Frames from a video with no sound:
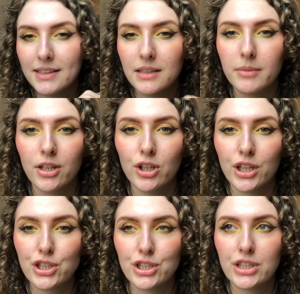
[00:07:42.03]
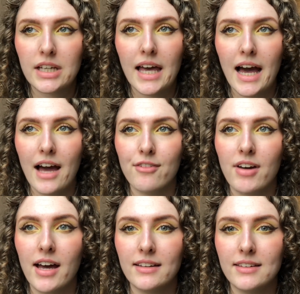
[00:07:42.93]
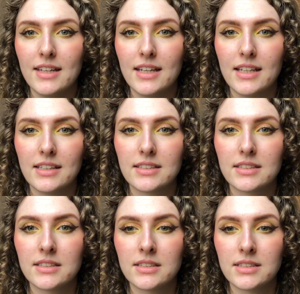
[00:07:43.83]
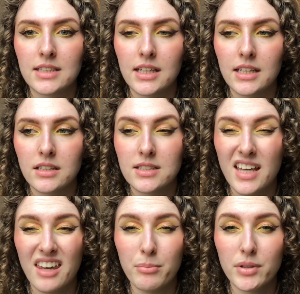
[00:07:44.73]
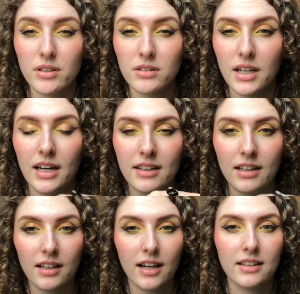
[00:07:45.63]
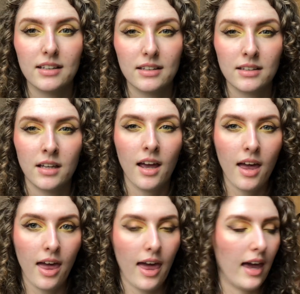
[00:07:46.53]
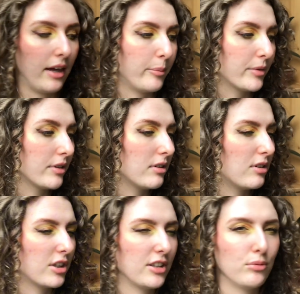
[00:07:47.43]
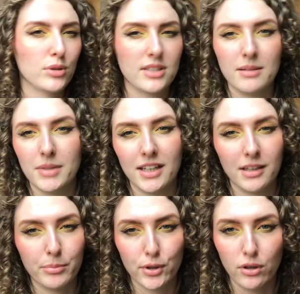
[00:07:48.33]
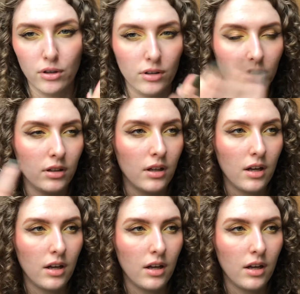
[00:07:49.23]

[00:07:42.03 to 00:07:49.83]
in my collection. I've had this since April. I think I got it in April, or it was in my April haul.